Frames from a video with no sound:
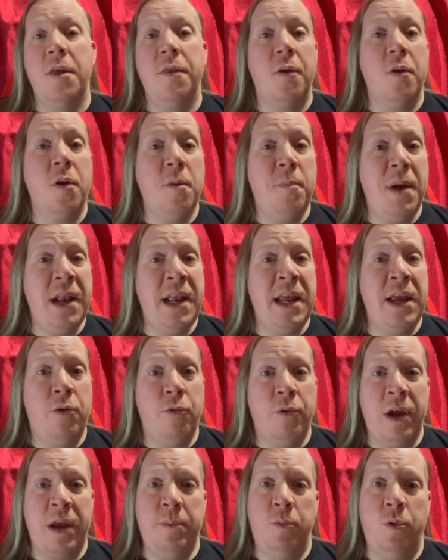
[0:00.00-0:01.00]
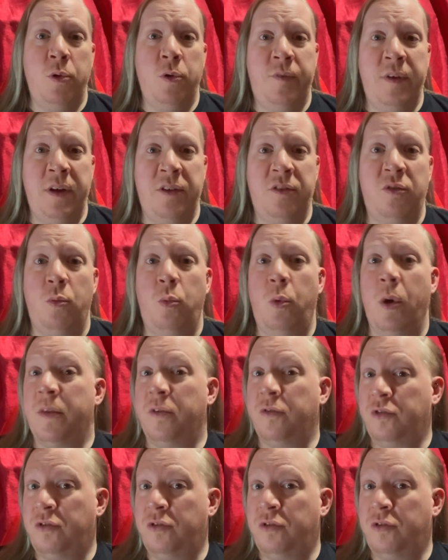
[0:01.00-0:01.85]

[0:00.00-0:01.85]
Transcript: There are many great movies where the